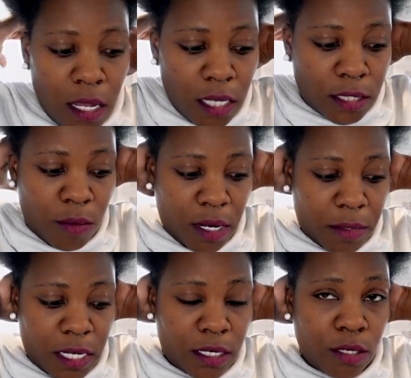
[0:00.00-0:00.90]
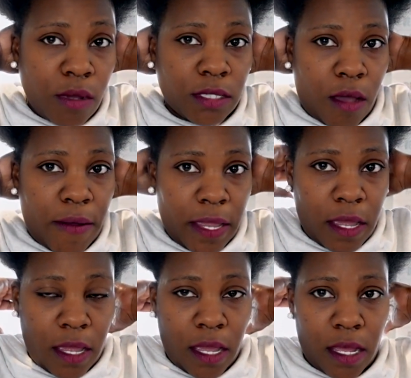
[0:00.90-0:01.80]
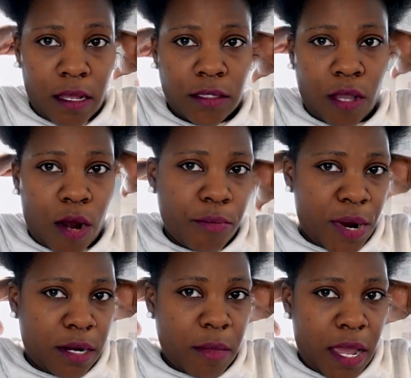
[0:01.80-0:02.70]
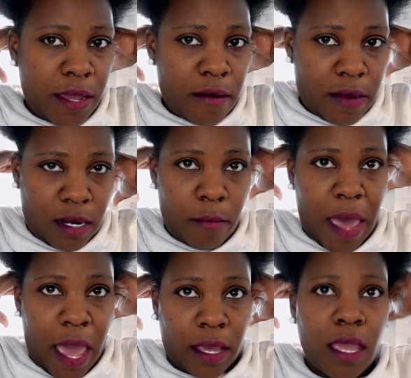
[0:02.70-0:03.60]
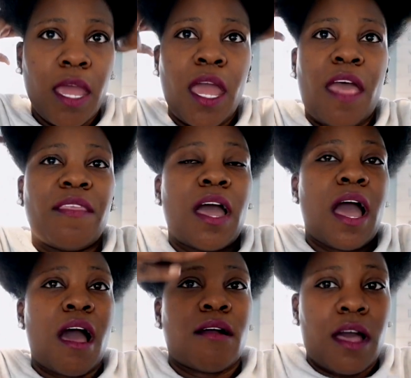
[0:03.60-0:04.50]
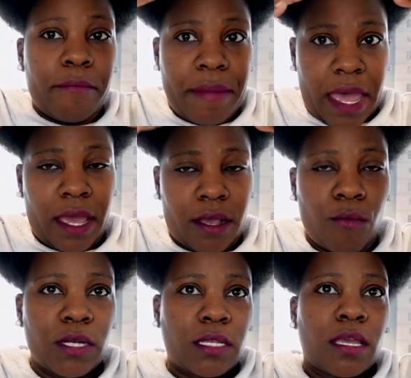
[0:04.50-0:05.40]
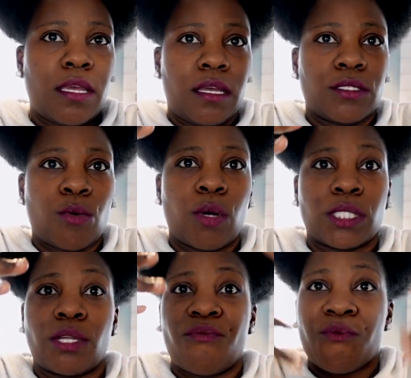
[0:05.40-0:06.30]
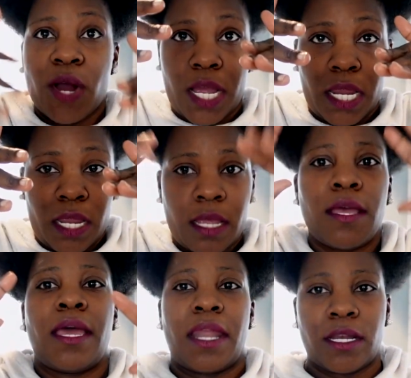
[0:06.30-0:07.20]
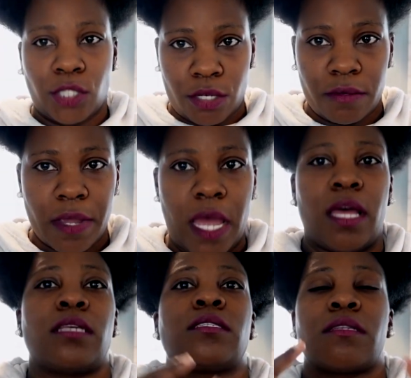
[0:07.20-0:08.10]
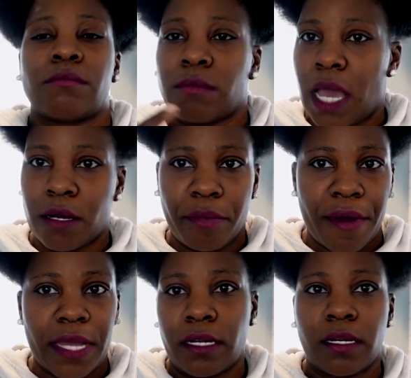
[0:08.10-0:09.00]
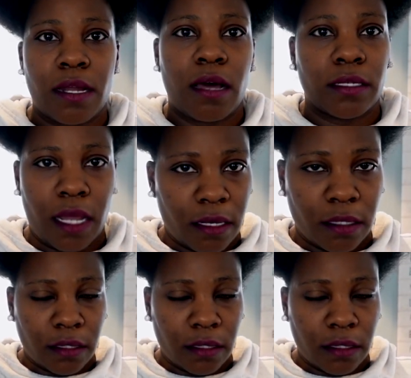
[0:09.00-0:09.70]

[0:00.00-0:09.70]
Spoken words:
So what I'm going to do is go ahead and start braiding my hair in the back, and then I'll come back once I get towards the front and I'll show you guys how to braid it and all of that good